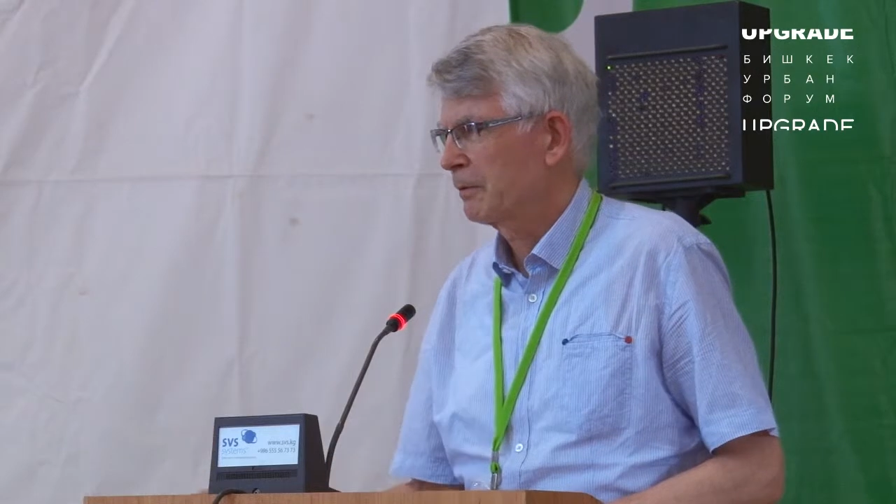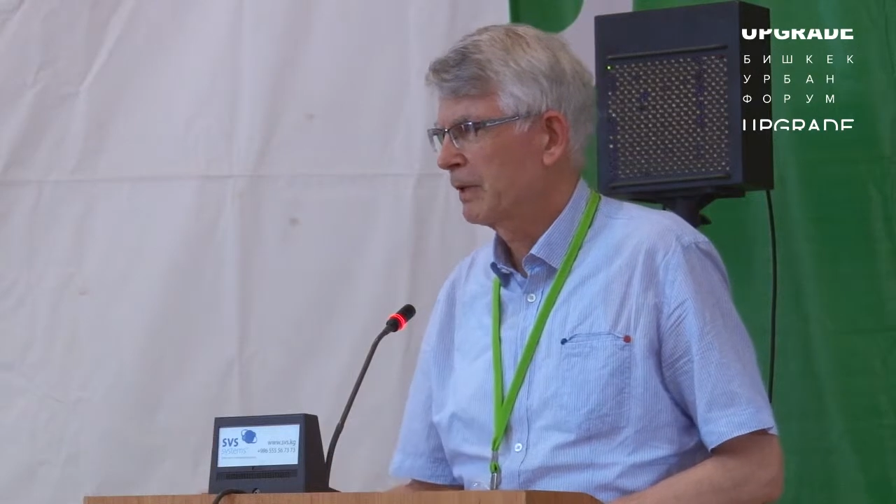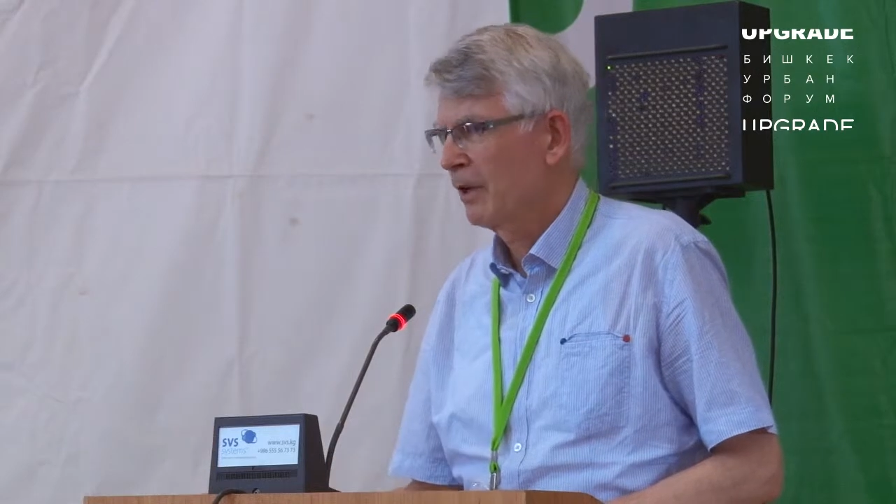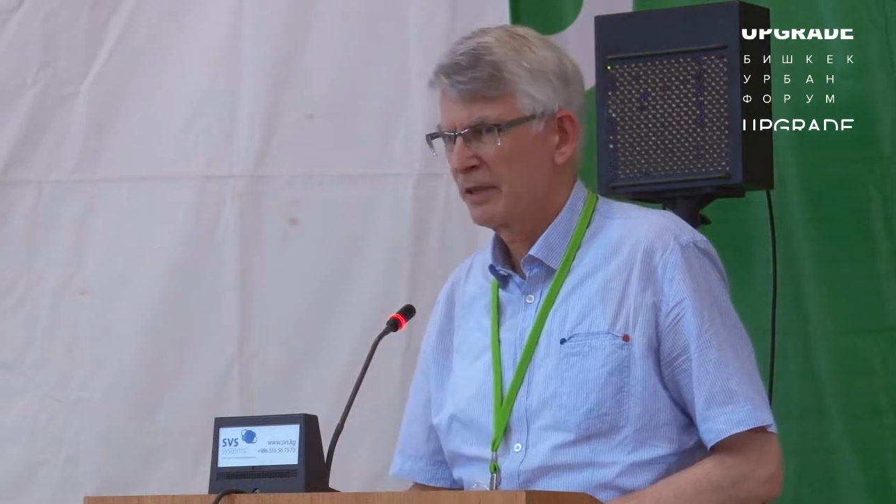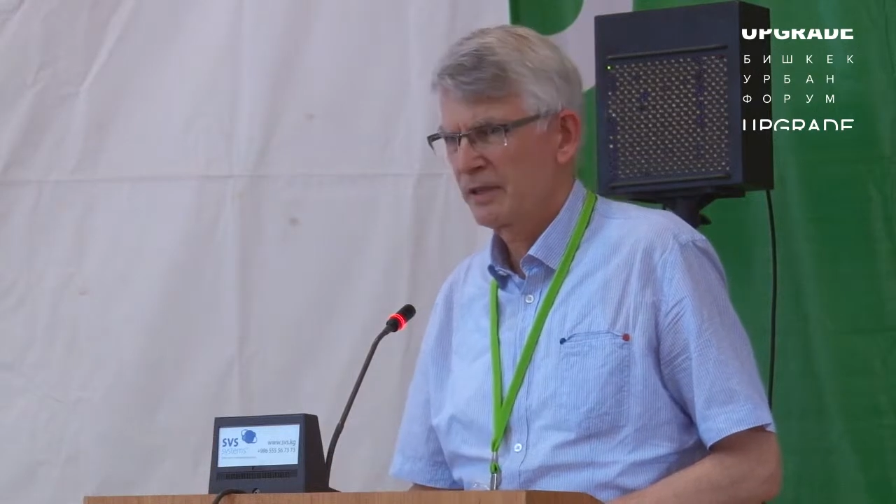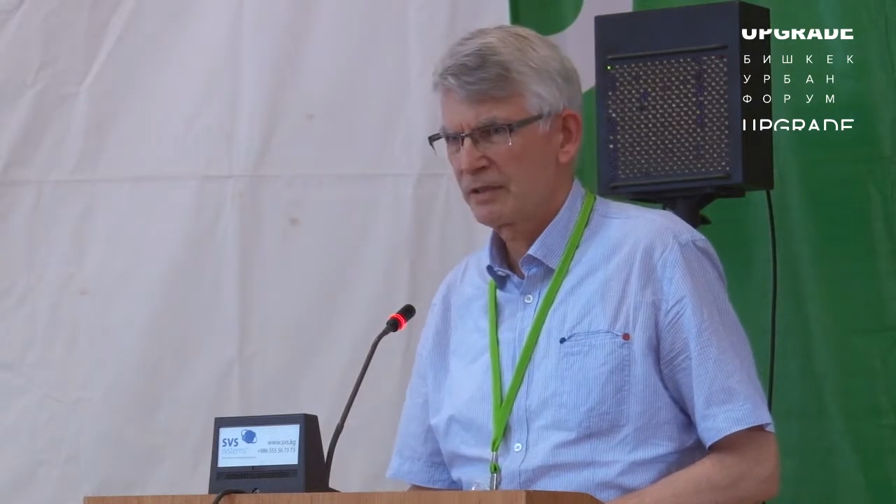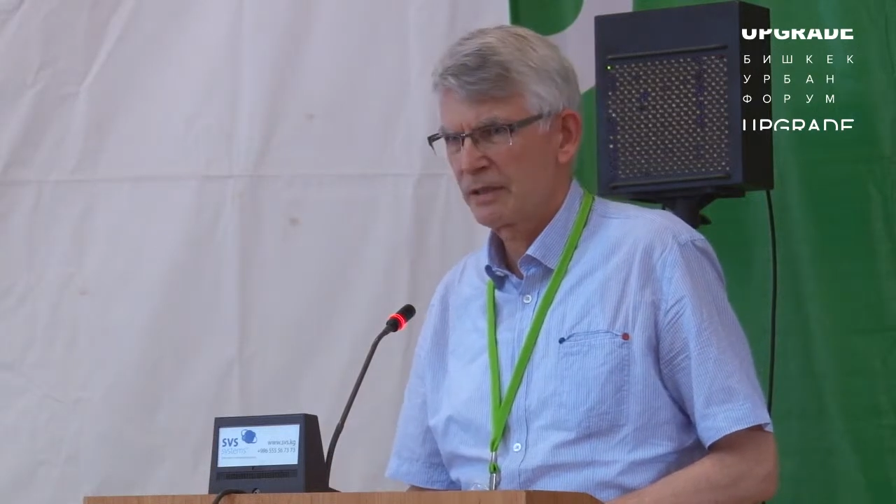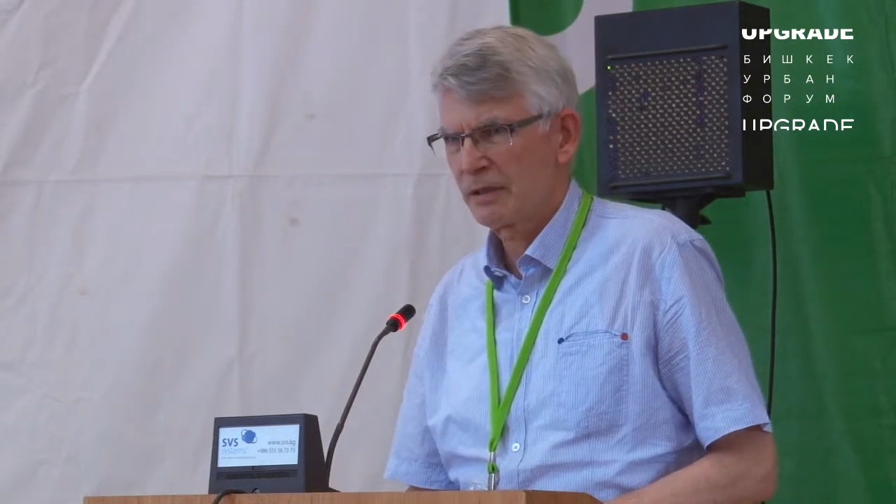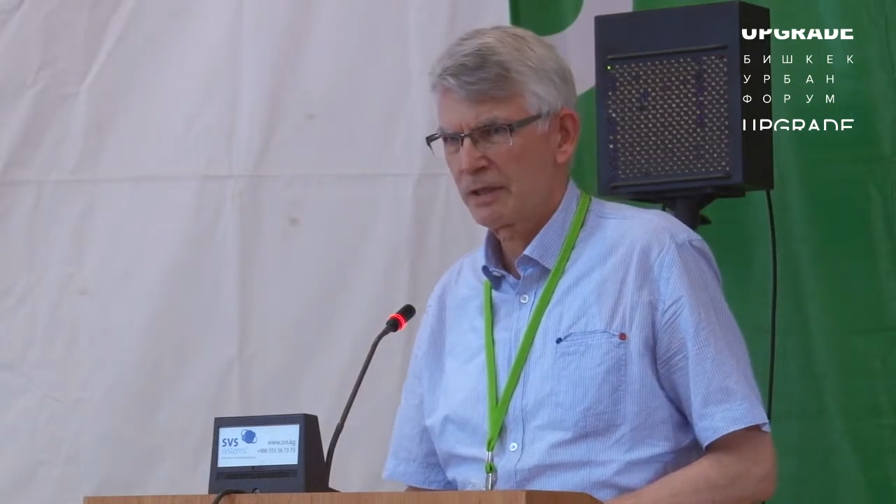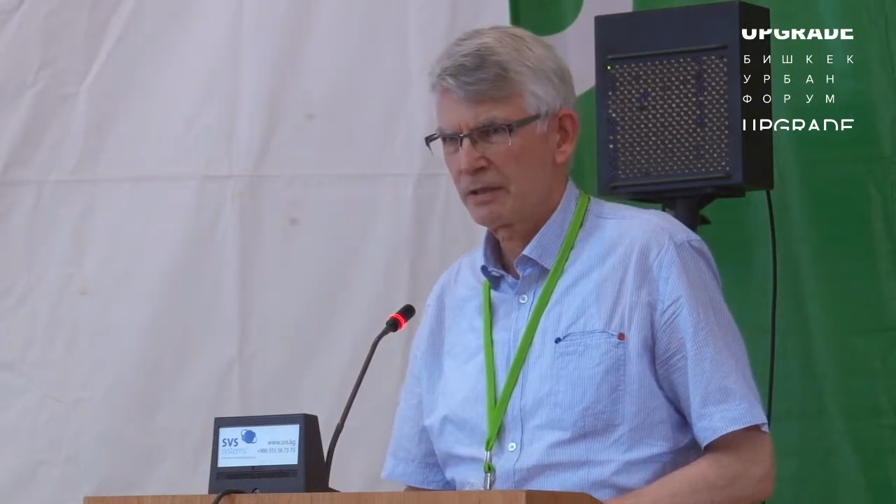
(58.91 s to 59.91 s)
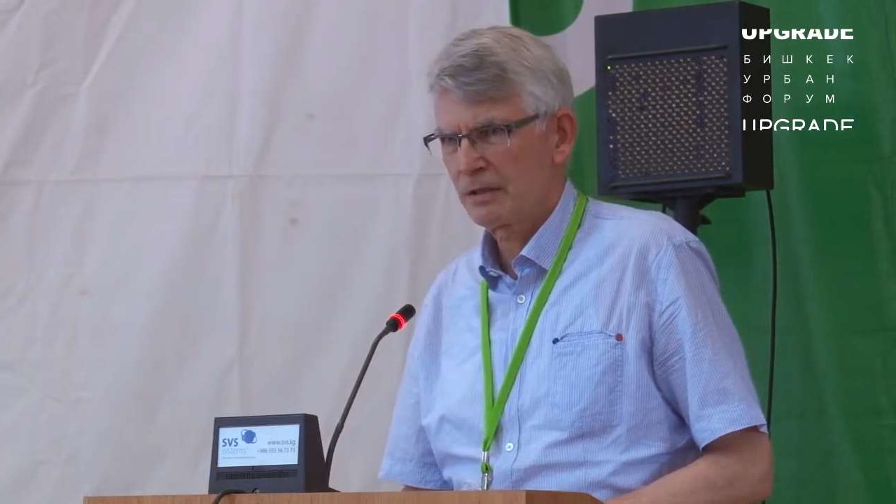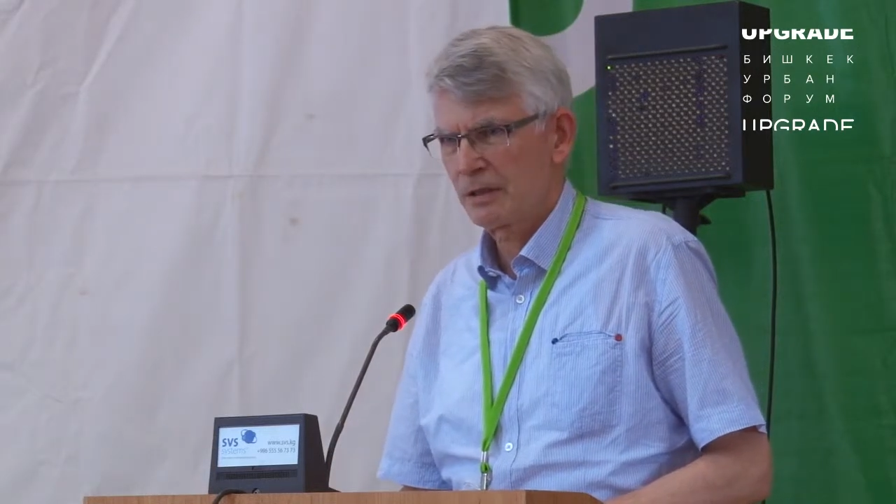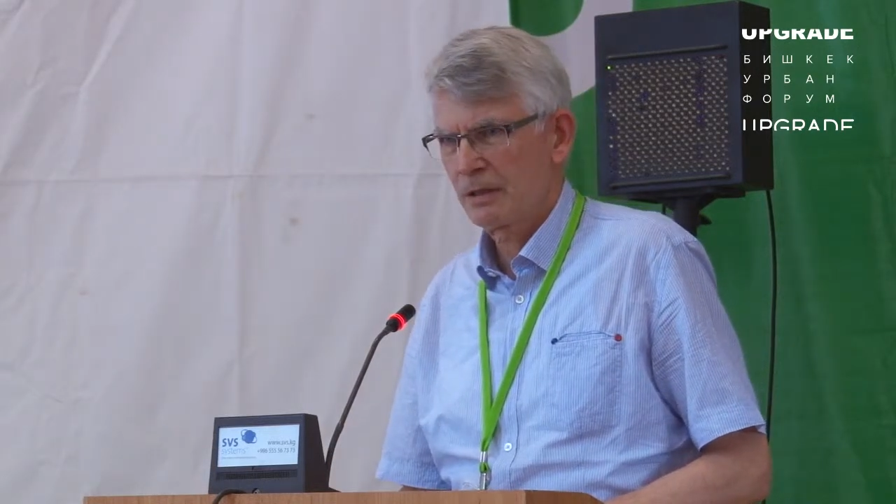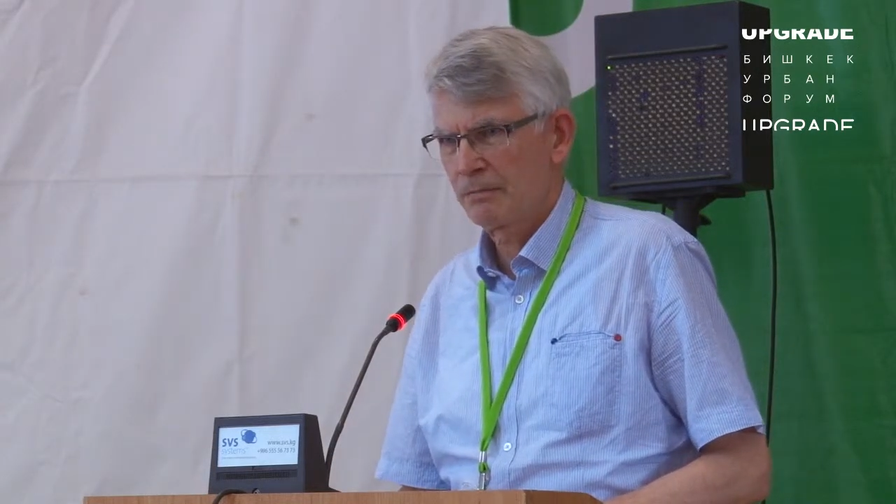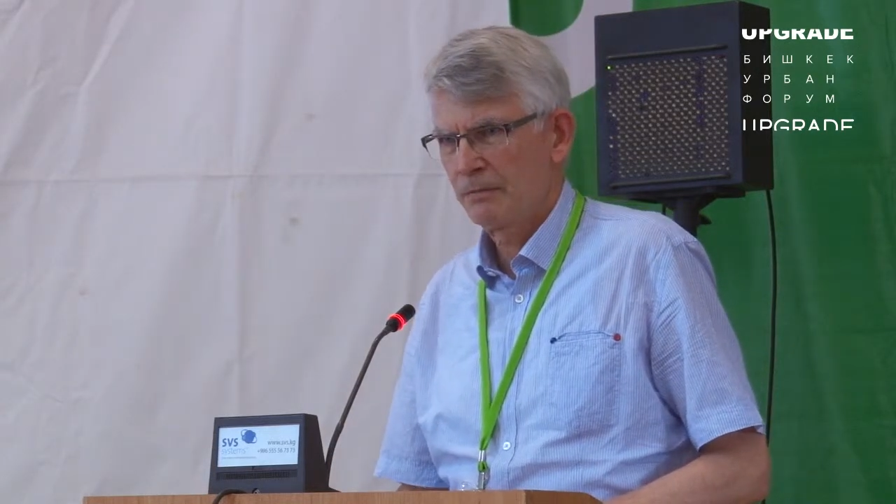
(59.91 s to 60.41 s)
we learned is
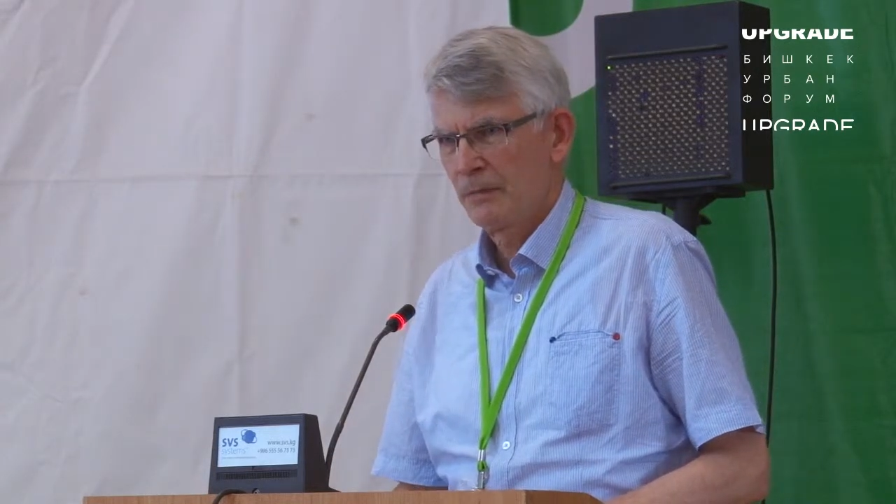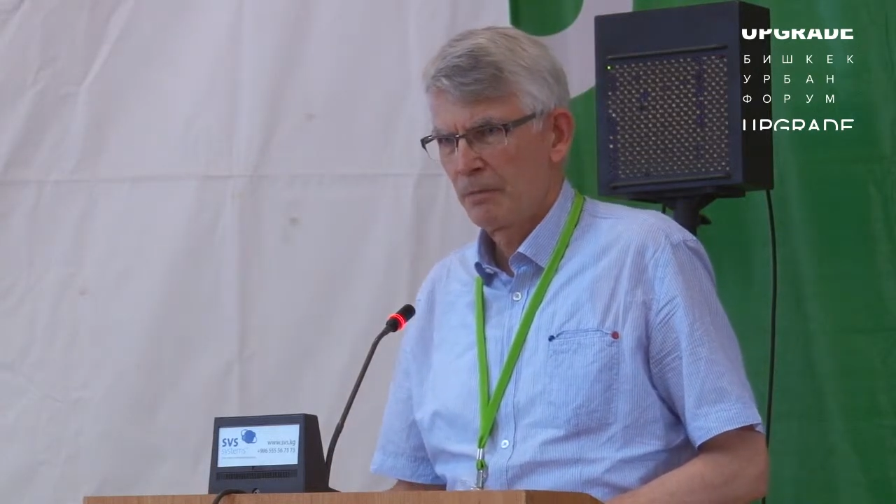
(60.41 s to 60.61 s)
that